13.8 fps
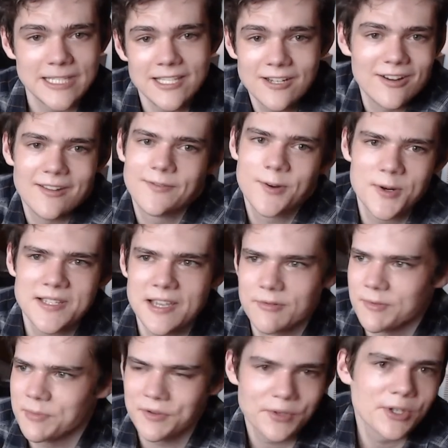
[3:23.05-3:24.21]
You know, of course I
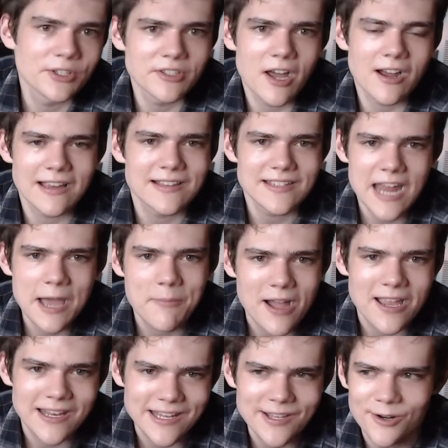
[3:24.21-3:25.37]
would prefer to not get stabbed by
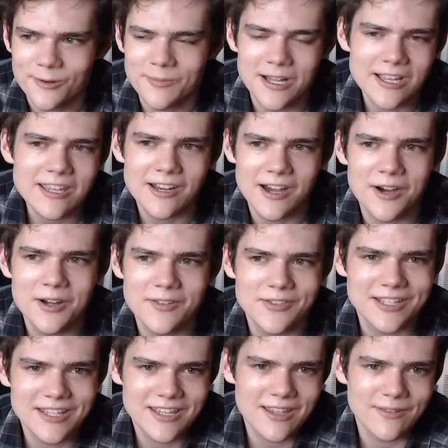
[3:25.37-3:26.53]
a needle, but you know,
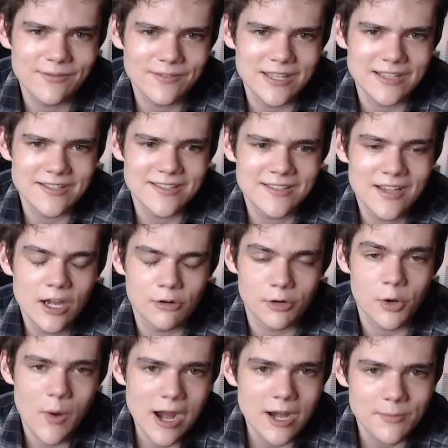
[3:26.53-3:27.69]
if it's a
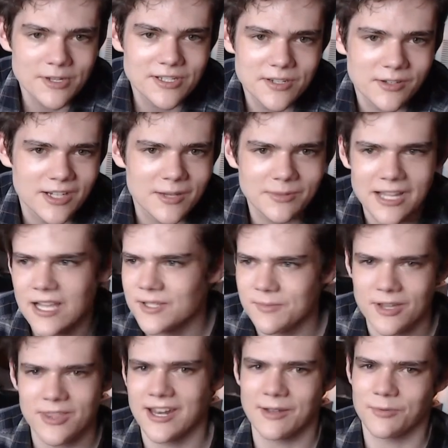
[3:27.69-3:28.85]
requirement to donate
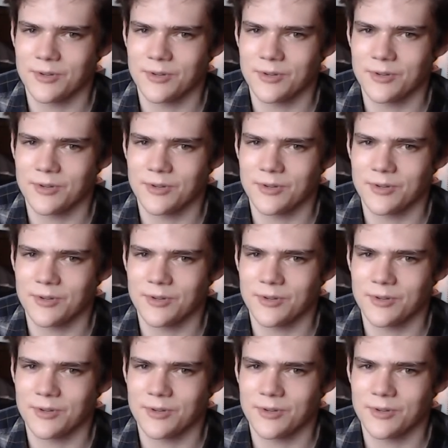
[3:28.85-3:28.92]
plasma, then I